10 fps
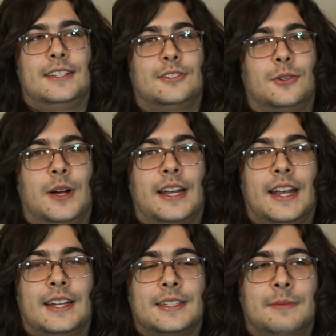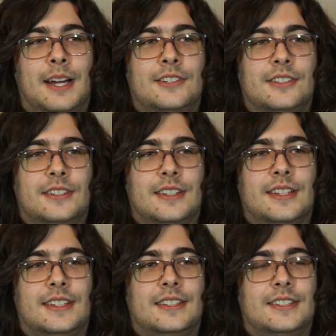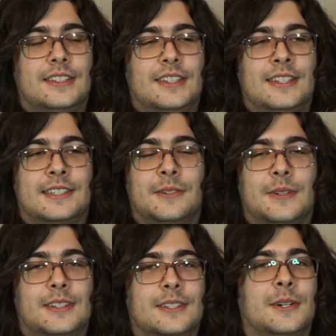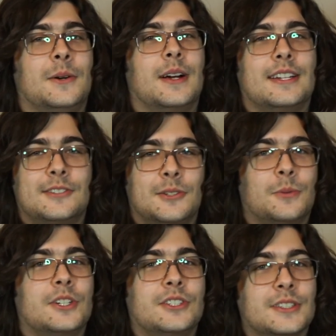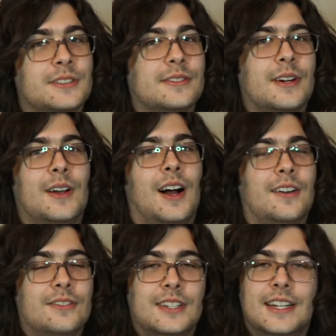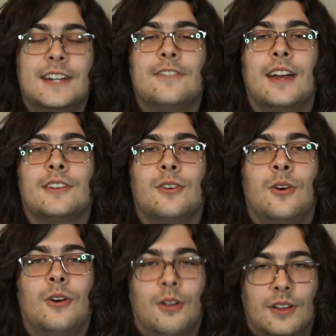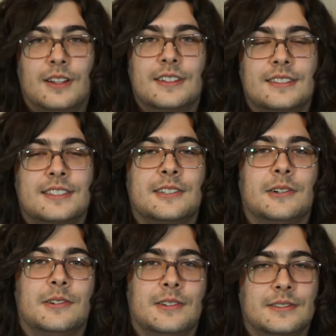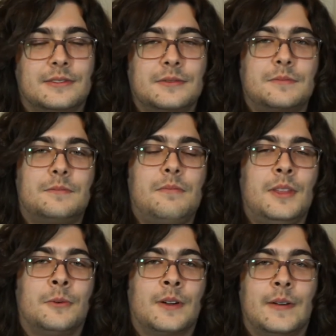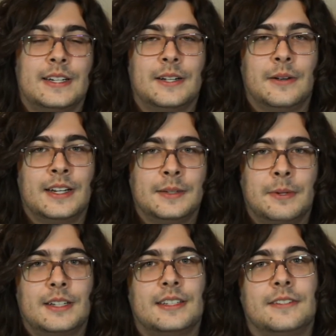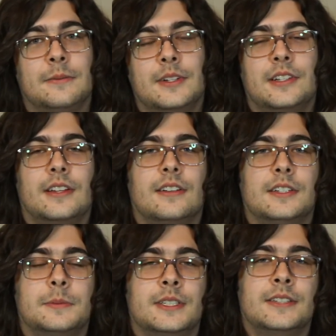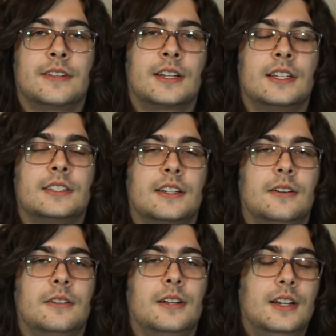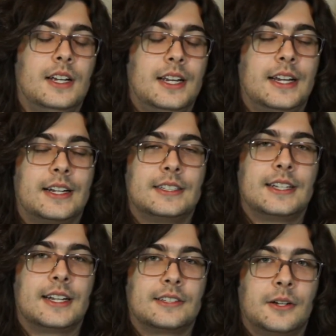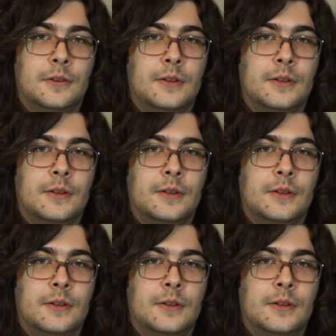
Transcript: So I can't imagine that it's going to go against your wishes very often, if at all. So we're going to go independently from each other, specifically so it can take its own